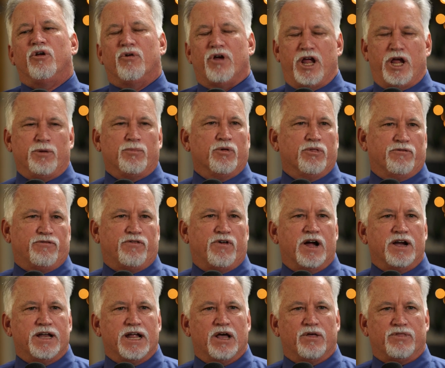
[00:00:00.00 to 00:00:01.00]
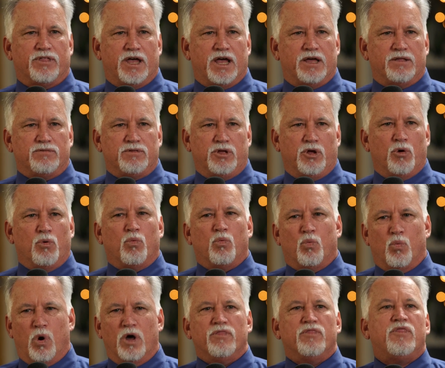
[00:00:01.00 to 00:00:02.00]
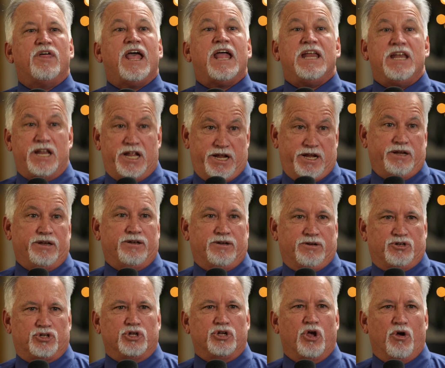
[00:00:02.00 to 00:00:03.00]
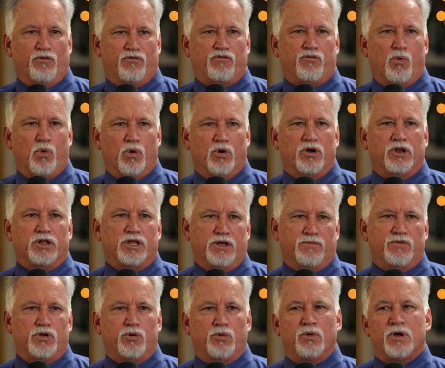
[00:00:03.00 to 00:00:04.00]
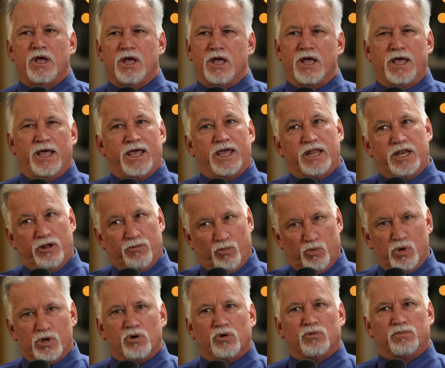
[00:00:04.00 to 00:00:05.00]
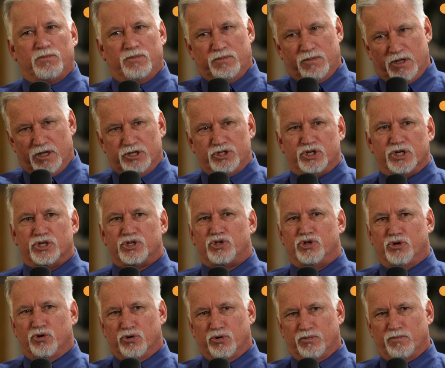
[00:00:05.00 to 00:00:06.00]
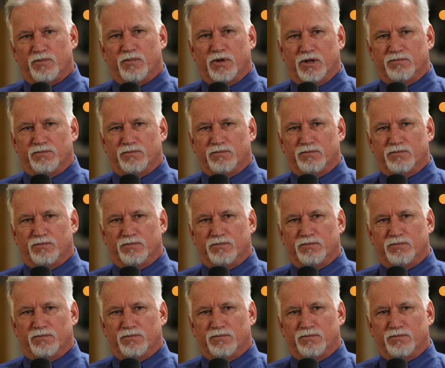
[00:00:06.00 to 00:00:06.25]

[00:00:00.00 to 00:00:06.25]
they're able to find out that, you know, what they need to go forward and give you, and it will adjust your